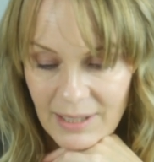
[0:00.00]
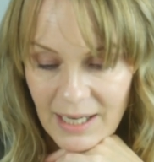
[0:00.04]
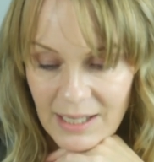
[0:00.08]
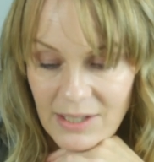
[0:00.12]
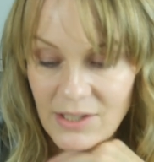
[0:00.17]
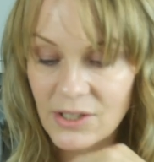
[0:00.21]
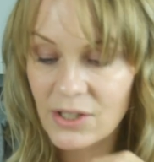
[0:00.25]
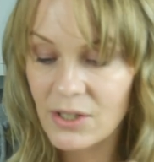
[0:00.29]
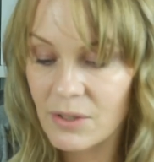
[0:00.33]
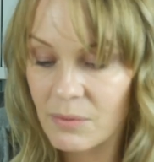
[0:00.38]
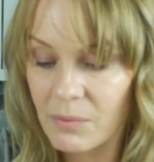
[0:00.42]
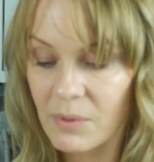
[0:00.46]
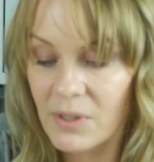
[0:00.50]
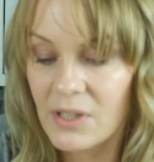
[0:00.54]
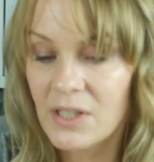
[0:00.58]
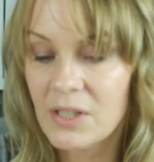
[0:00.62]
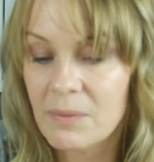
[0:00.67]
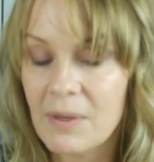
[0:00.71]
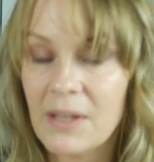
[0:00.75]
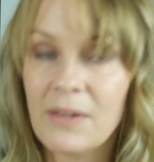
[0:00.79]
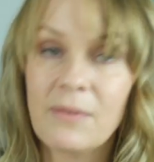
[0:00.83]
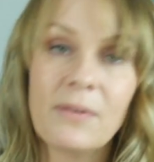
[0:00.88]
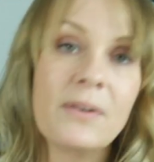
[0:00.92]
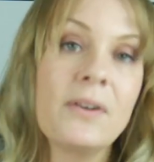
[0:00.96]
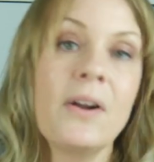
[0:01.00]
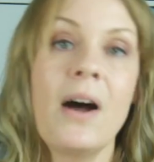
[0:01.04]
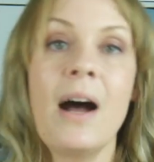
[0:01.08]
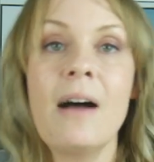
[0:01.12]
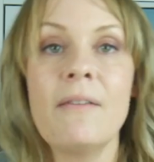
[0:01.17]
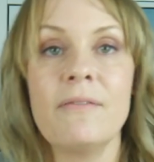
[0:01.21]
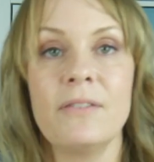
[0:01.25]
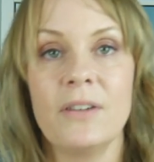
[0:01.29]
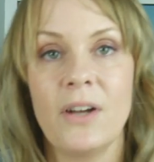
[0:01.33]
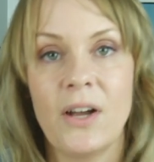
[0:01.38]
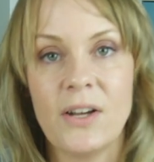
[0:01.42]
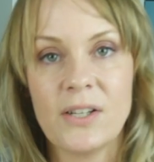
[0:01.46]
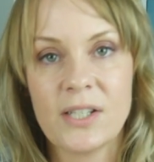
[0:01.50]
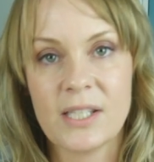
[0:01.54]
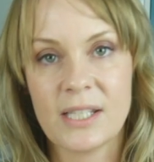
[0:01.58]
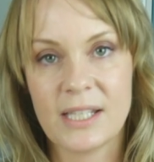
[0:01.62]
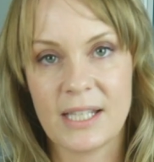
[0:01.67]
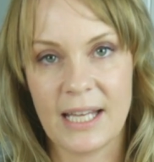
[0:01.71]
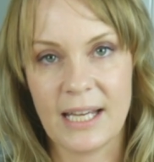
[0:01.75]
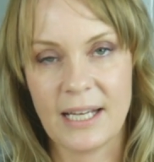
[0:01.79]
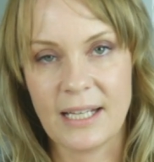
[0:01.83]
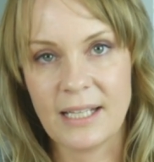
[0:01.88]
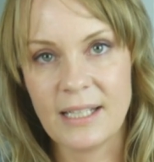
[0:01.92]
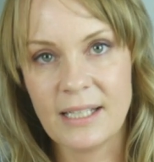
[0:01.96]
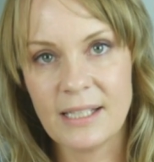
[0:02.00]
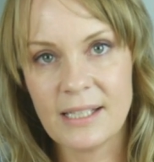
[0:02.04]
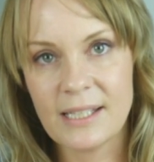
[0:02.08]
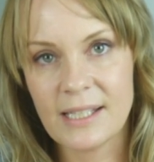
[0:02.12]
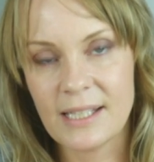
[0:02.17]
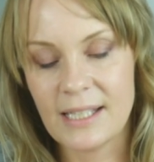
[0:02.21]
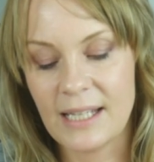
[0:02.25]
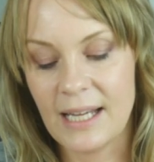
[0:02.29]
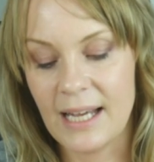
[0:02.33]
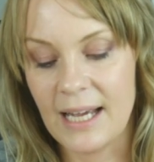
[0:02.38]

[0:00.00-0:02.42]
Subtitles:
I do wonder whether or not I've lost things